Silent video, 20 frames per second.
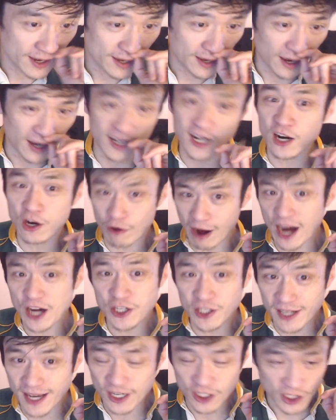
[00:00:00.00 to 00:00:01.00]

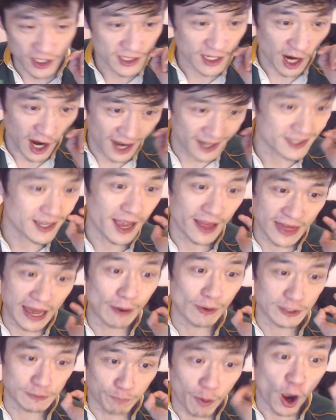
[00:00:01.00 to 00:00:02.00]
Congratulations, guys. That
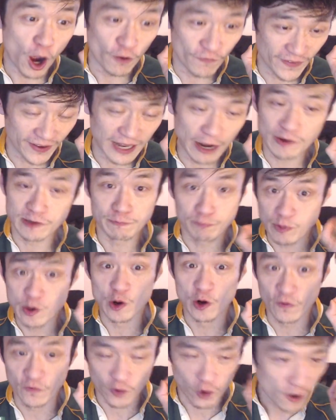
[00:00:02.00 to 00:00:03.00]
was perfect. That was
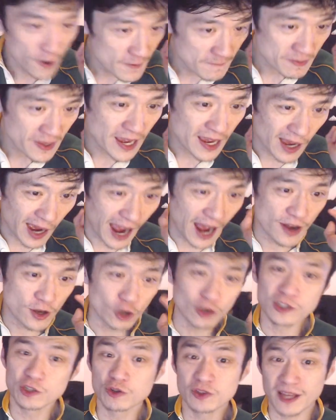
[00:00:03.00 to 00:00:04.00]
beautiful. And
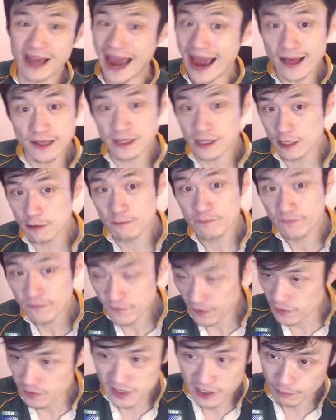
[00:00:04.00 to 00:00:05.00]
also the anthem from
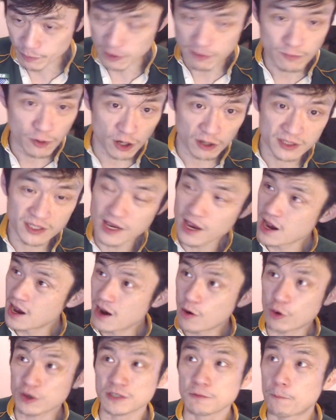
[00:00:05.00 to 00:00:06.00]
the Springboks
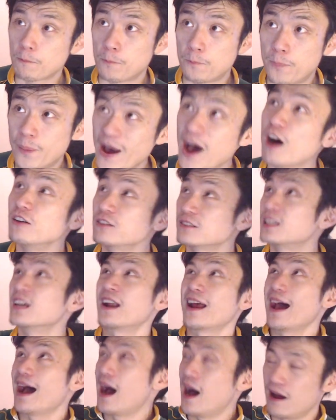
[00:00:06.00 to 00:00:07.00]
was belted
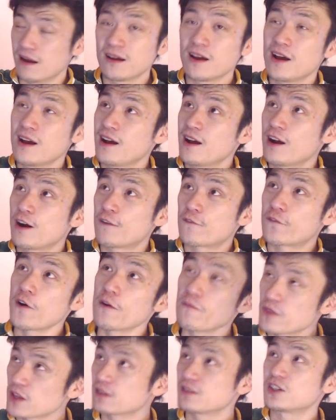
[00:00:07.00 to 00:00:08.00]
out from
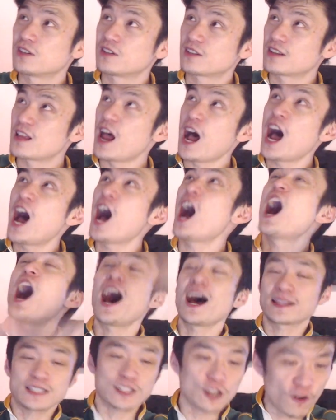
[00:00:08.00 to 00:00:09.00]
the
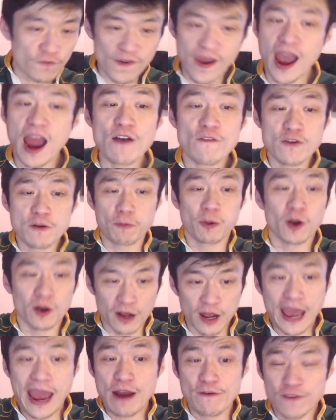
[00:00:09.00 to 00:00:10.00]
hearts of every
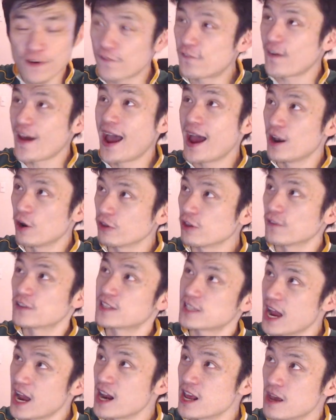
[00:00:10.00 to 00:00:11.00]
fan on the
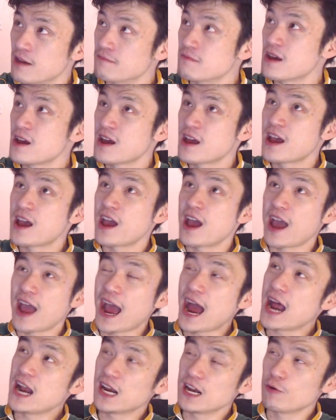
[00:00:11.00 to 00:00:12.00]
stadium.
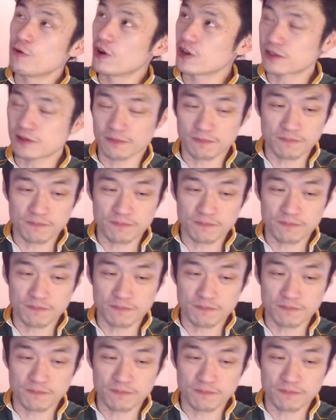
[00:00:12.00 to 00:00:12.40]
And it was